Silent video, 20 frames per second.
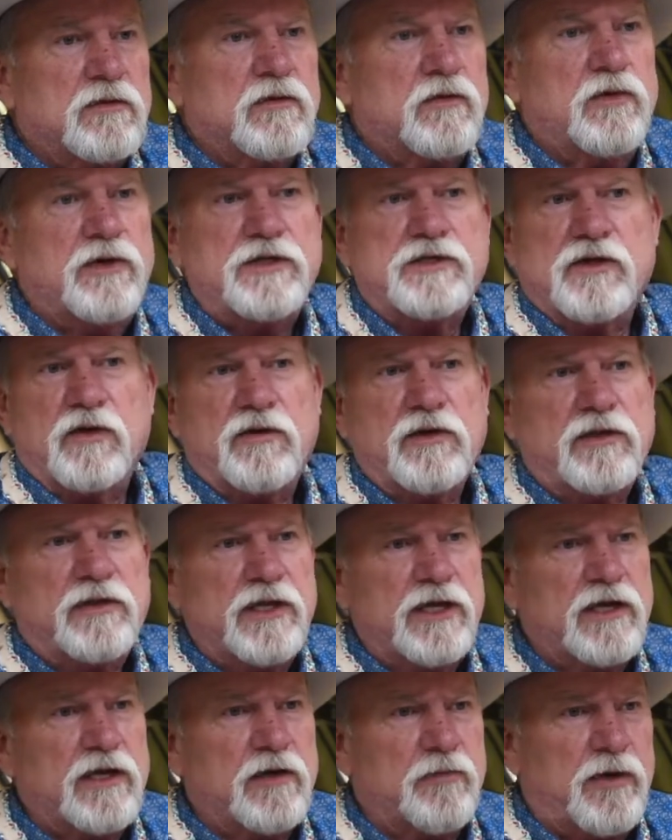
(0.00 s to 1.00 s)
Well, he's already
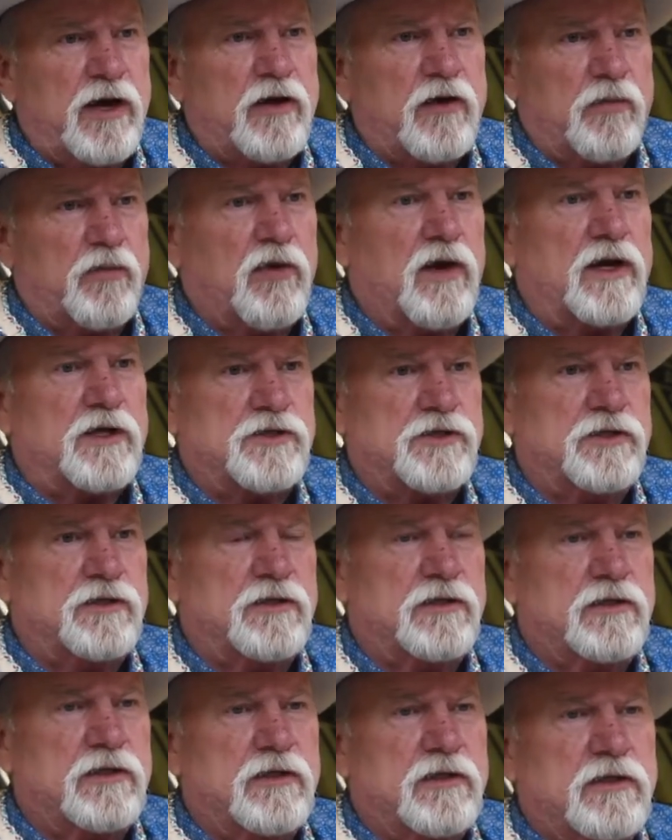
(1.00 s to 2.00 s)
thinking about
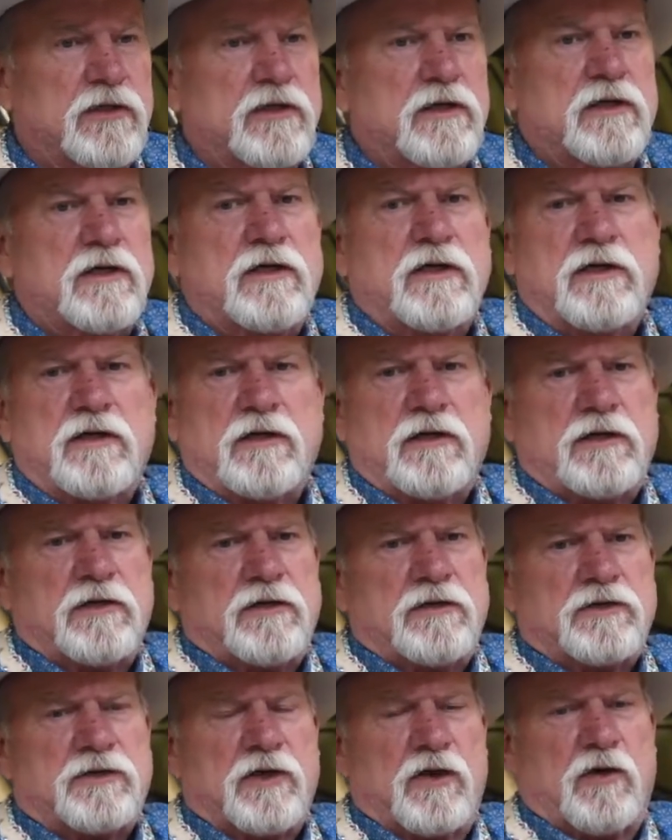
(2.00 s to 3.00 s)
oppression.
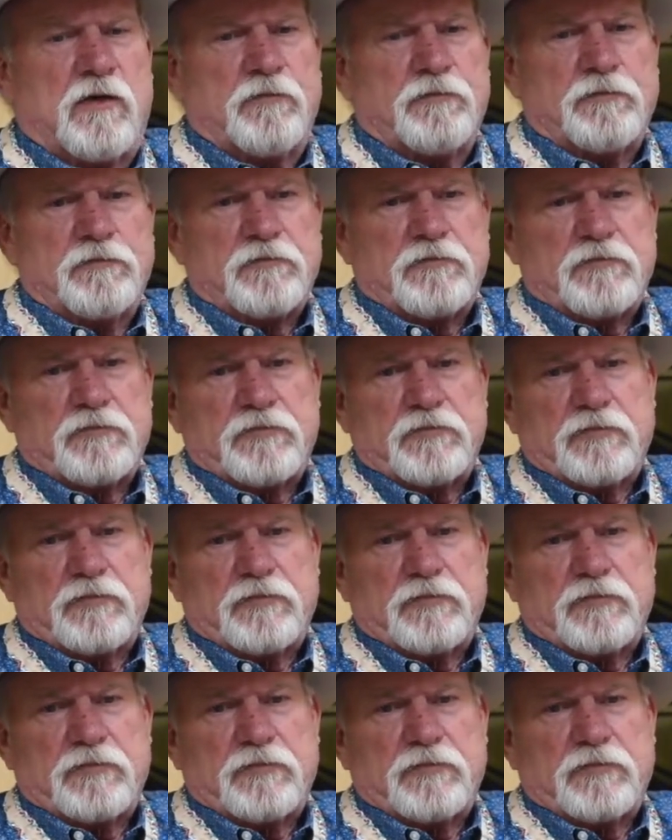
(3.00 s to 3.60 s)
So